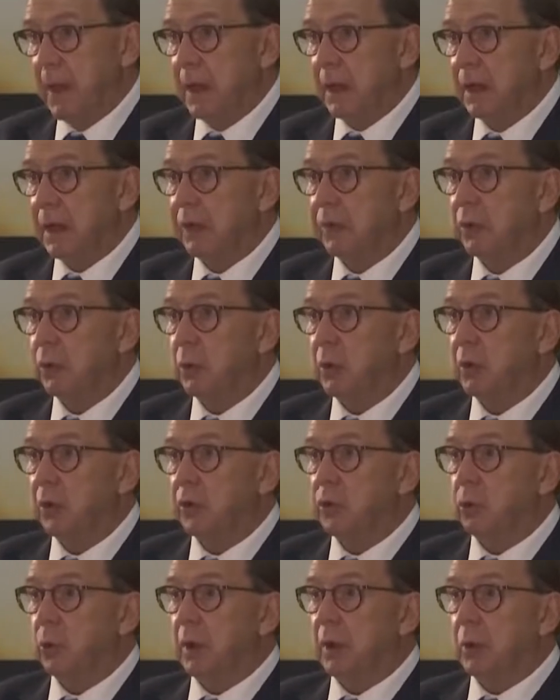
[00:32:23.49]
In other
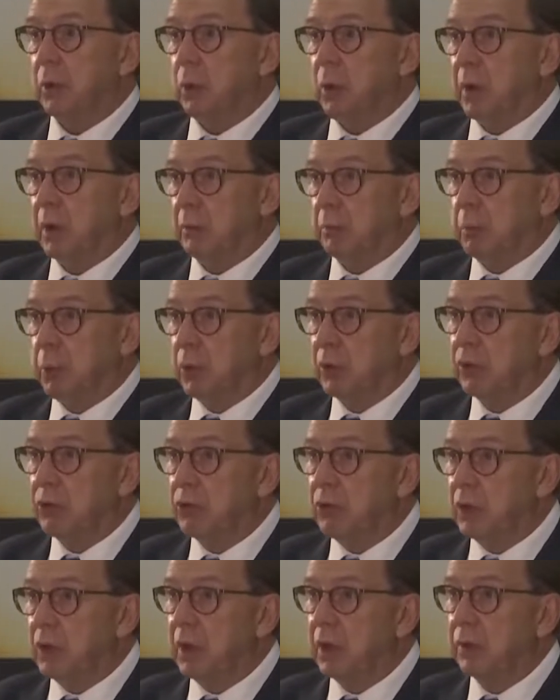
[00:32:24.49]
words, when one puts
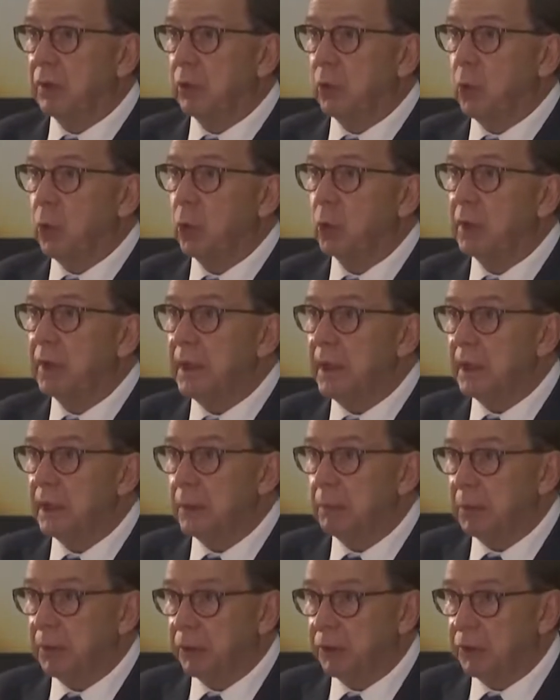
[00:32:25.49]
together all the
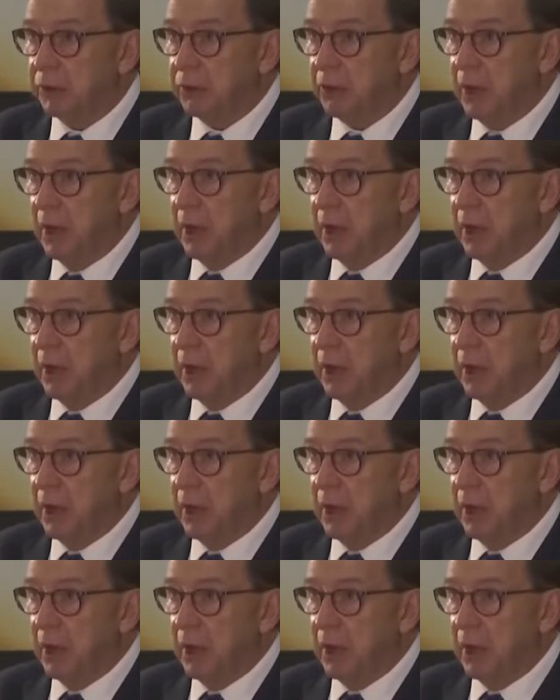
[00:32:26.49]
elements,